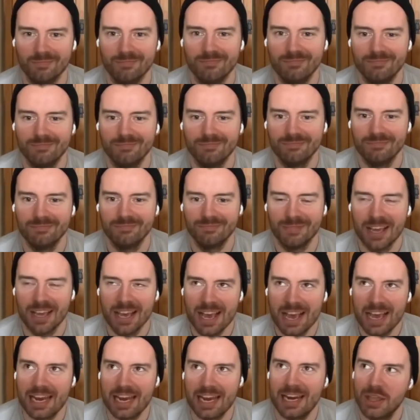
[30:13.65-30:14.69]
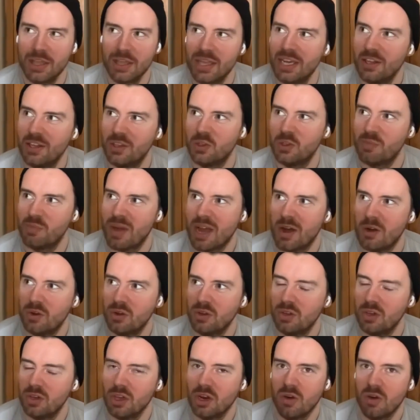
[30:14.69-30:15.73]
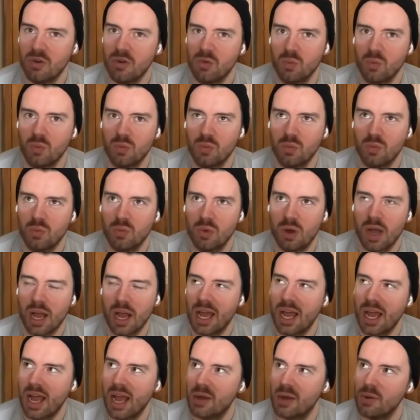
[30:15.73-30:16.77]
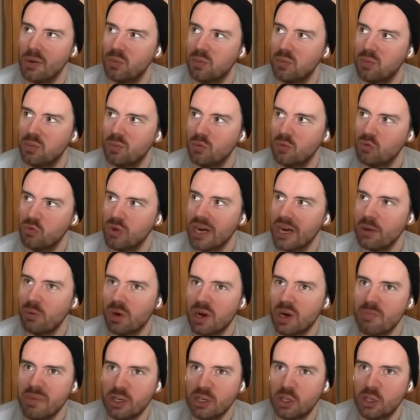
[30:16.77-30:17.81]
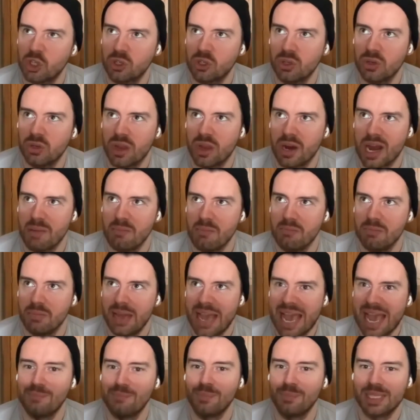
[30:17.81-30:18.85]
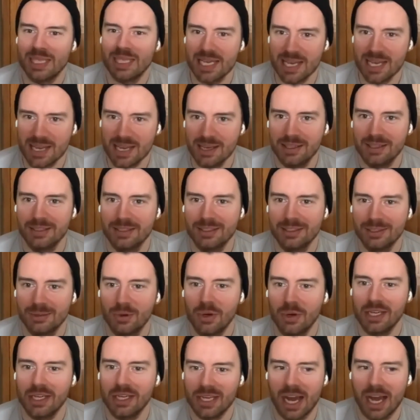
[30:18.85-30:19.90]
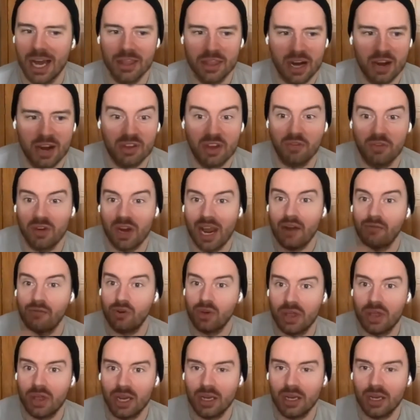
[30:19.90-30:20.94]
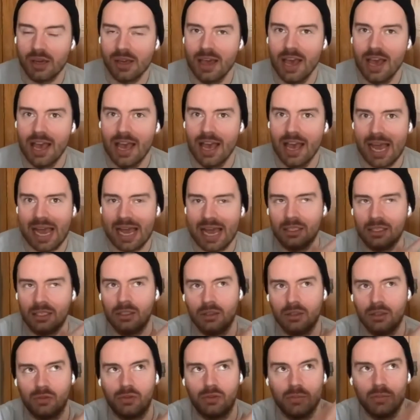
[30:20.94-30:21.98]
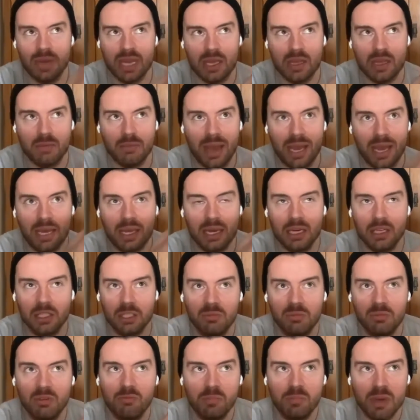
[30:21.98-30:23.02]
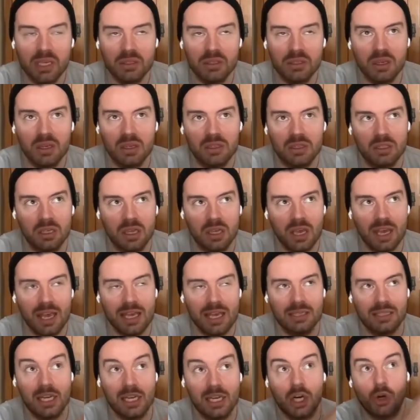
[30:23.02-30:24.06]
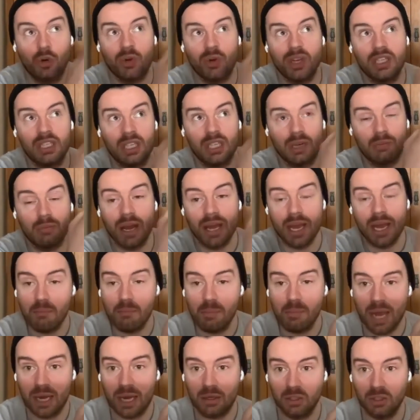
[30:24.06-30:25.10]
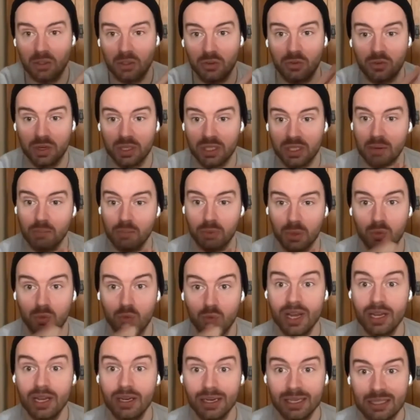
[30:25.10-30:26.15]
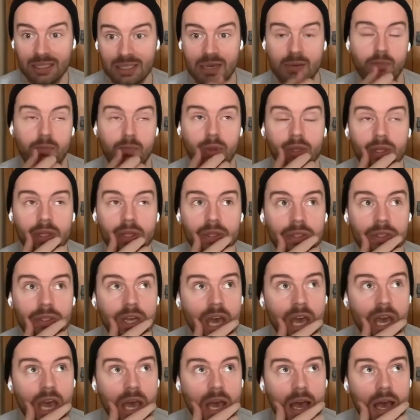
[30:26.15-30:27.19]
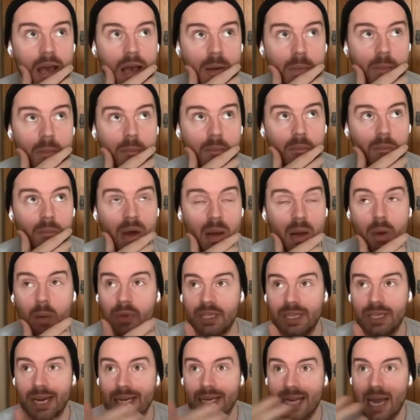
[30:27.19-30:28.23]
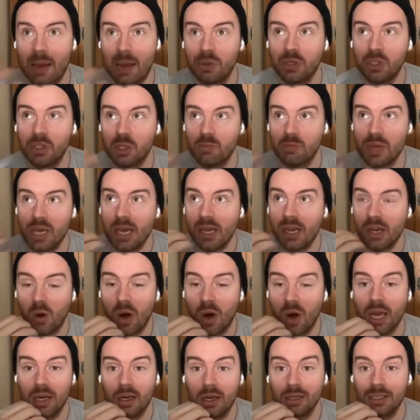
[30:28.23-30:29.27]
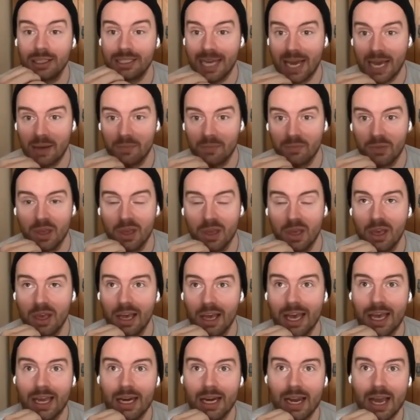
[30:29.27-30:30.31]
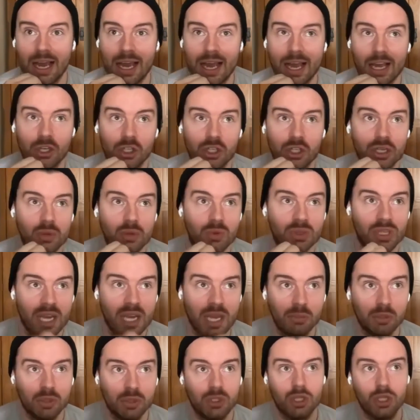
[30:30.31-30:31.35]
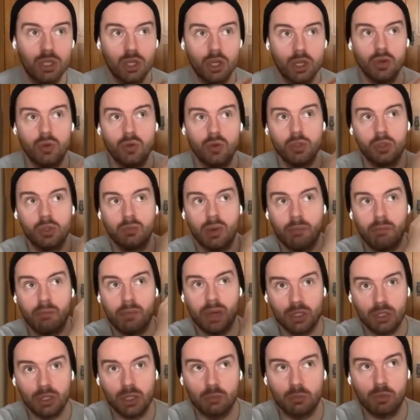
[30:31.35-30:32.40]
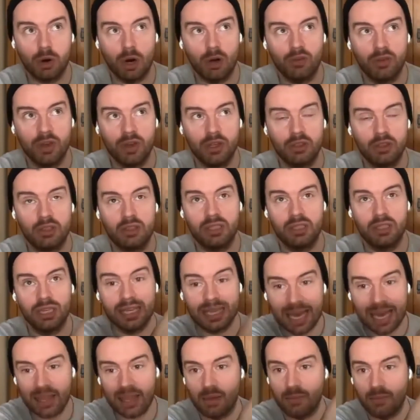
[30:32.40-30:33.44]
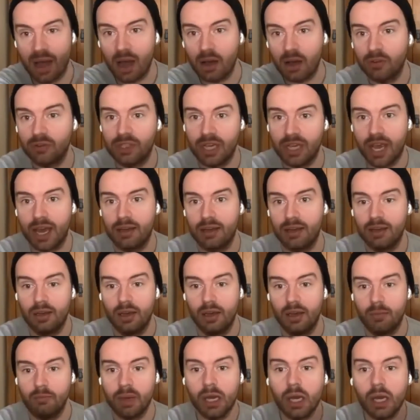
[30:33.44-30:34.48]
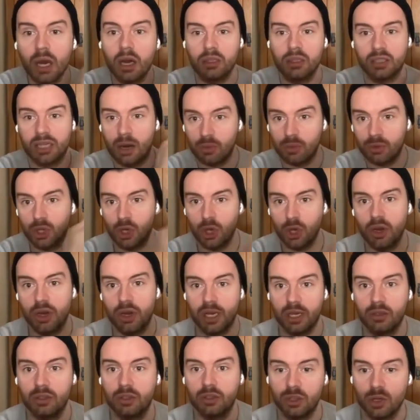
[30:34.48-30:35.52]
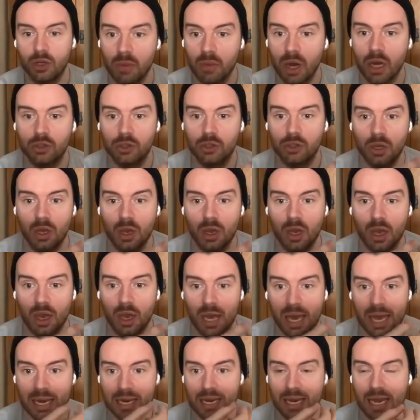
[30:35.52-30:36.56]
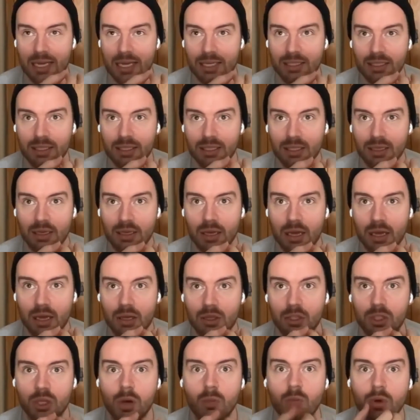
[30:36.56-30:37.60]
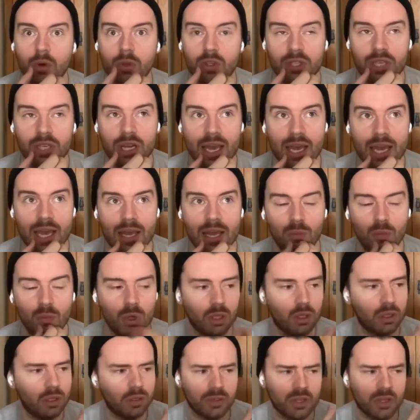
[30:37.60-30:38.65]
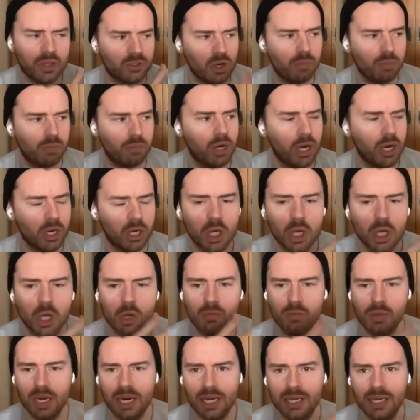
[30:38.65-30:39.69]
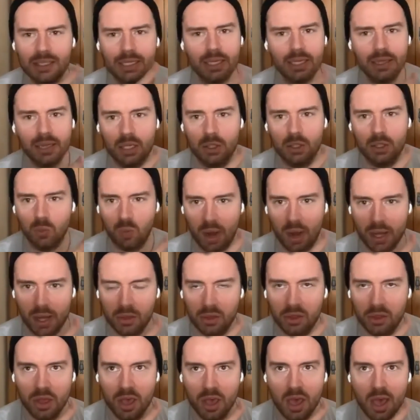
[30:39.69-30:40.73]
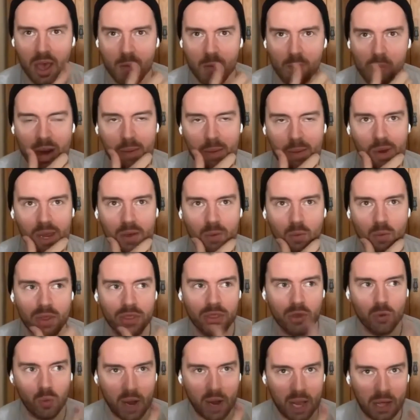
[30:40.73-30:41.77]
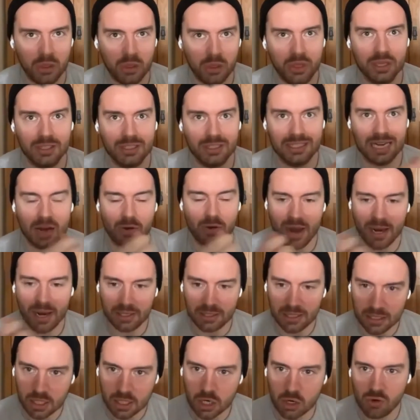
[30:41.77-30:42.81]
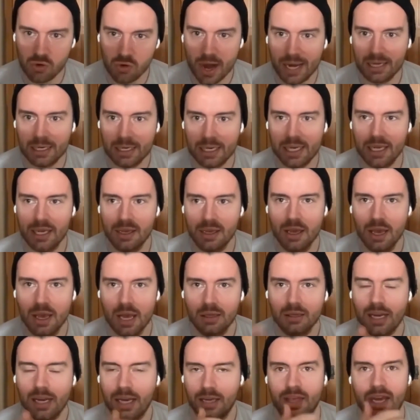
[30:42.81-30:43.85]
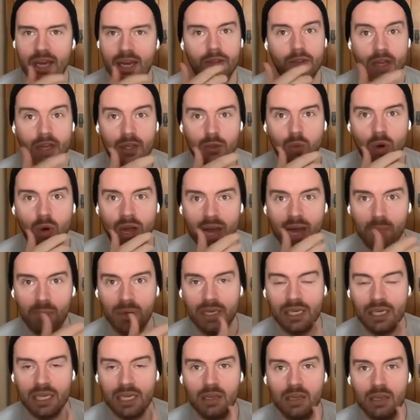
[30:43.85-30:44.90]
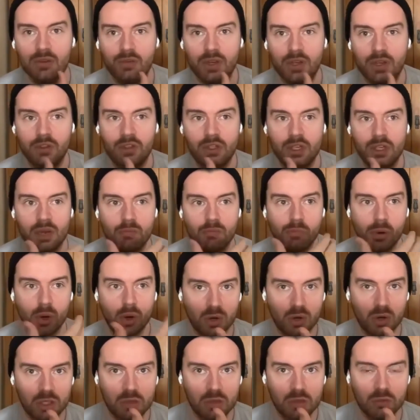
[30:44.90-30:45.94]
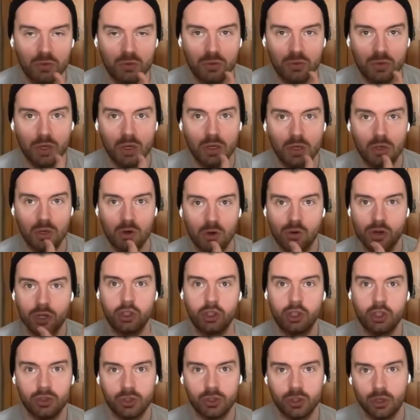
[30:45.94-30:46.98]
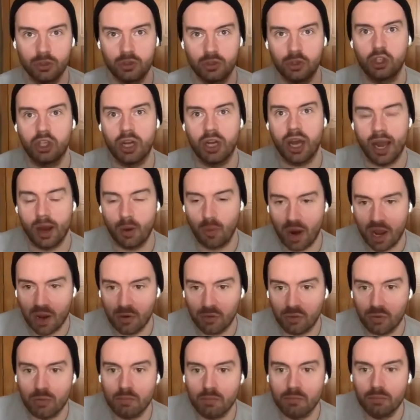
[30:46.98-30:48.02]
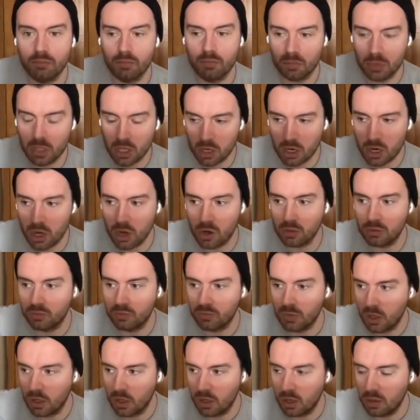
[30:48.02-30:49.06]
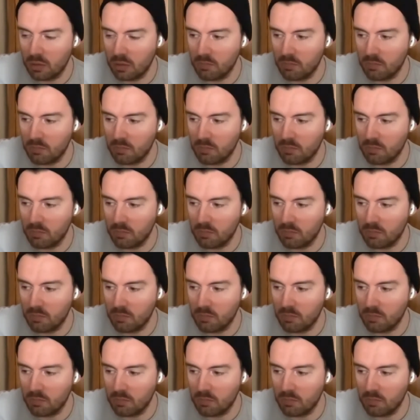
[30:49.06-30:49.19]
and i think it's about you know i, I really want to make sure that i'm empty when I die, that I've given everything. And for me, the mechanism of business is mm-hmm. increasing my impact. So, for example, a real example is um, my mum and dad happened to be in quite a lot of debt. And I actually was able to use my business profits to get them out of debt because I was earning so much. And, and some would say, well, there's no point accumulating this wealth. But I'm like, when the wealth is directed correctly, like that, that's why I believe it's important for Christians not to shy away from, you know,